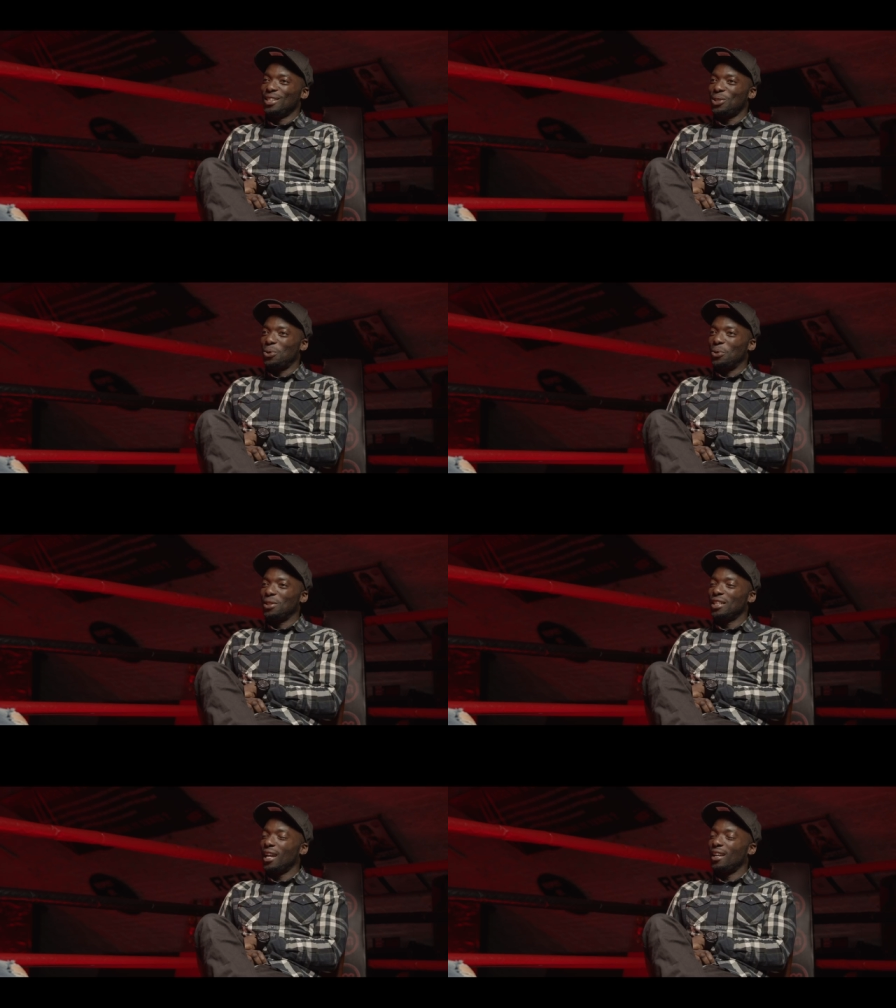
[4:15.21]

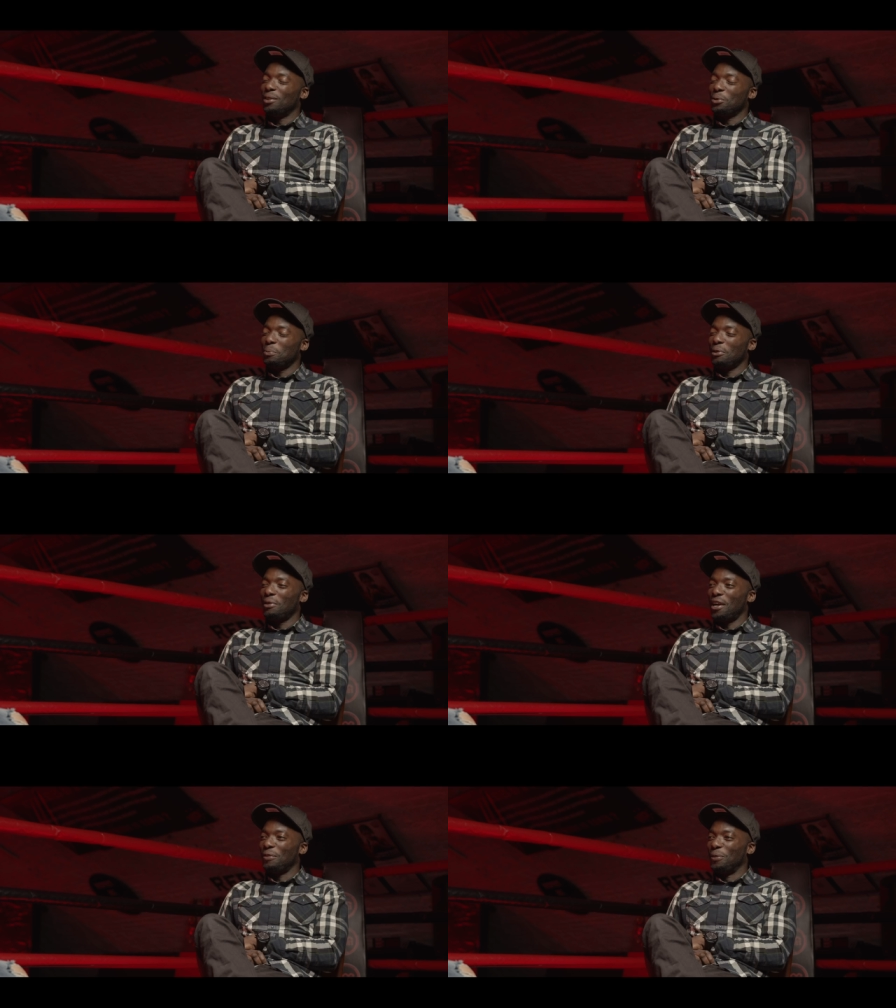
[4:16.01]
Sean Taylor, was my
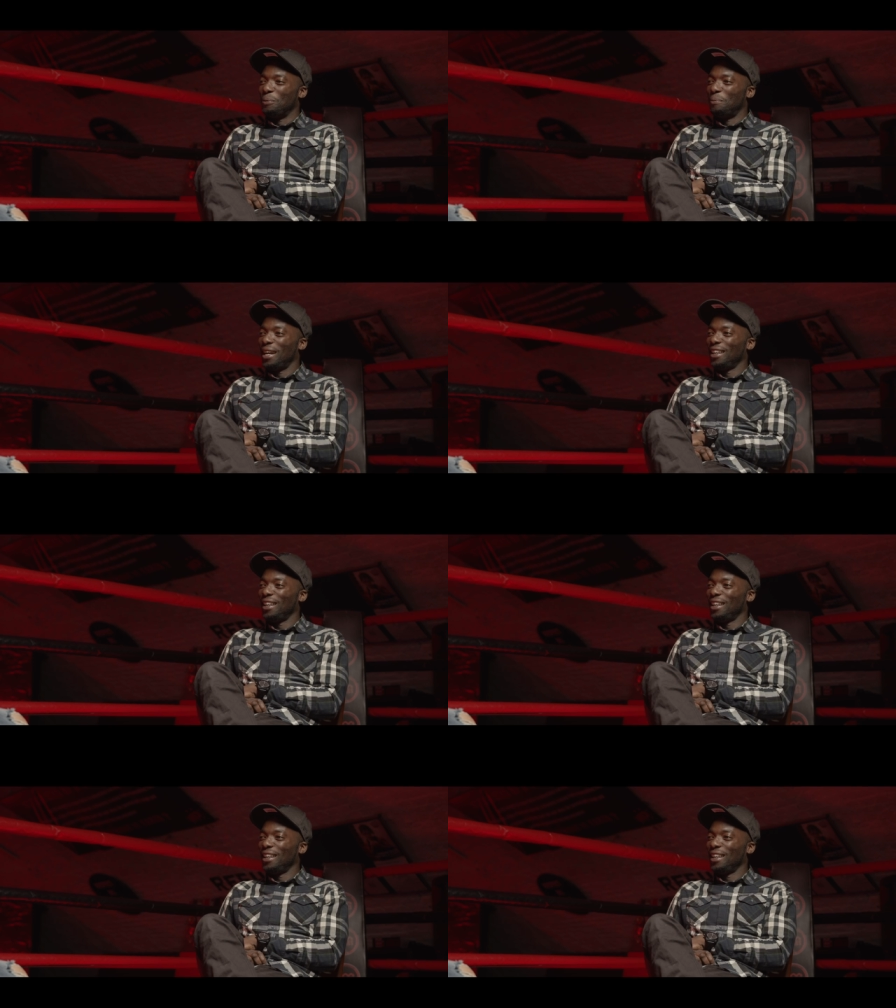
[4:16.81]
rival